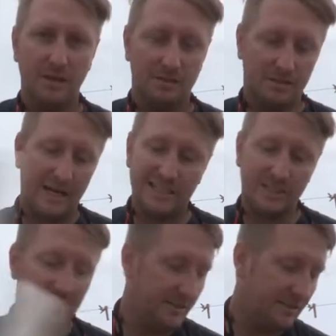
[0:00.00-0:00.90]
So
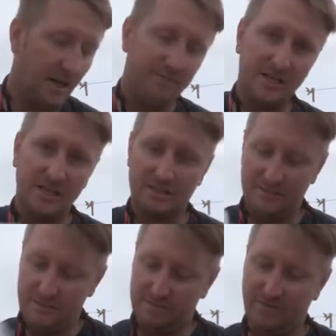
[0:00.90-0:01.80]
actually these life jackets
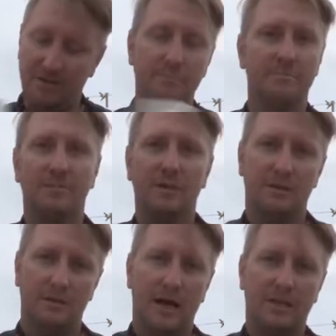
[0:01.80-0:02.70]
and this foam
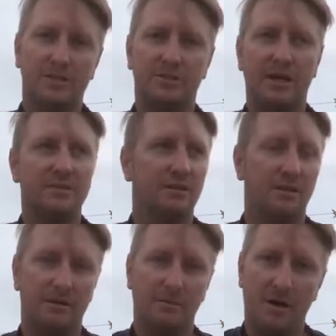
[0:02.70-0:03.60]
actually drowns a
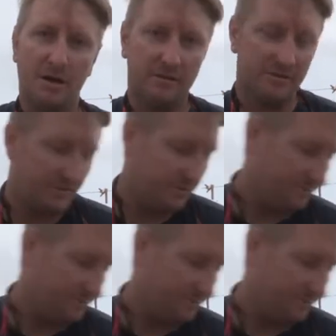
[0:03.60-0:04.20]
lot of the migrants.